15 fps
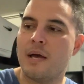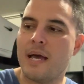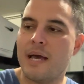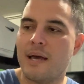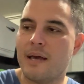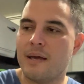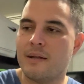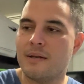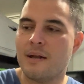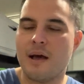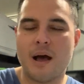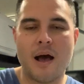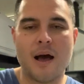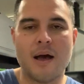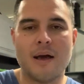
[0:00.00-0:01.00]
And
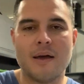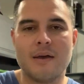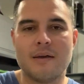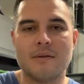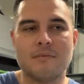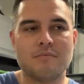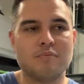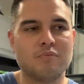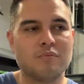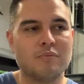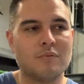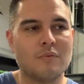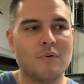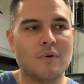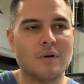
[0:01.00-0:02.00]
I
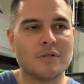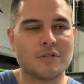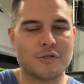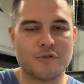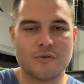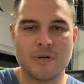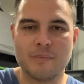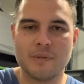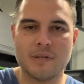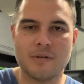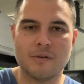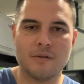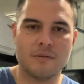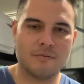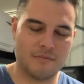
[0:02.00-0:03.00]
was extremely
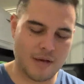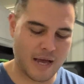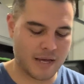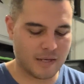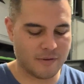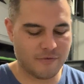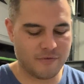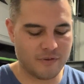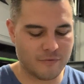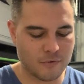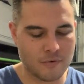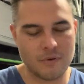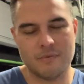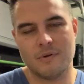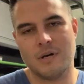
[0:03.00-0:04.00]
ill. I had a
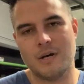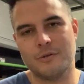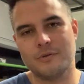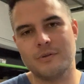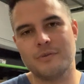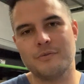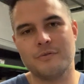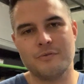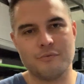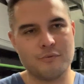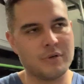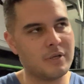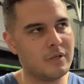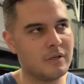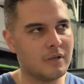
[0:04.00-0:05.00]
fever of
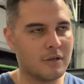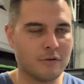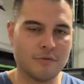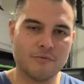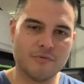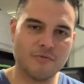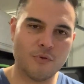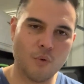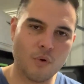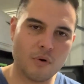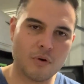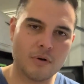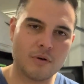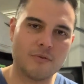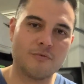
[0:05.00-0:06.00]
103,
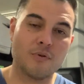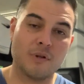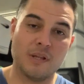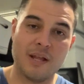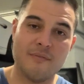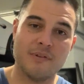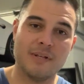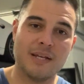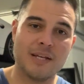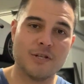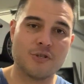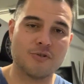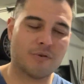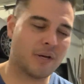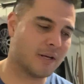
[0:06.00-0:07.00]
104 for 11 days
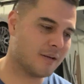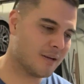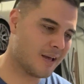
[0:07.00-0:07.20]
straight,